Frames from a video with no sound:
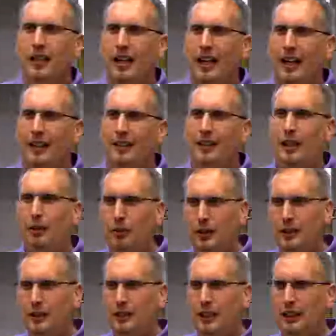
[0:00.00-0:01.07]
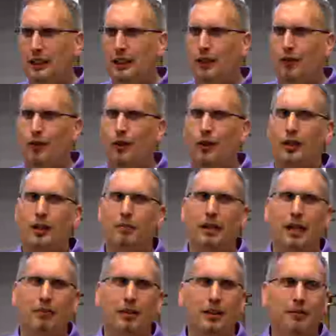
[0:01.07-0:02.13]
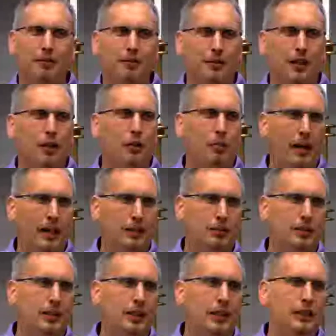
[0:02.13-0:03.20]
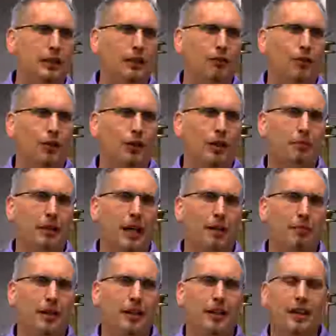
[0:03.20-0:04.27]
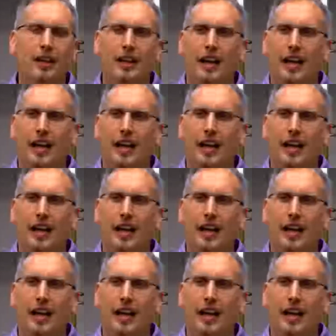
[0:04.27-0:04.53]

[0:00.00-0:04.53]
And he wasn't teaching the fourth commandment. Another pastor was teaching the fourth commandment.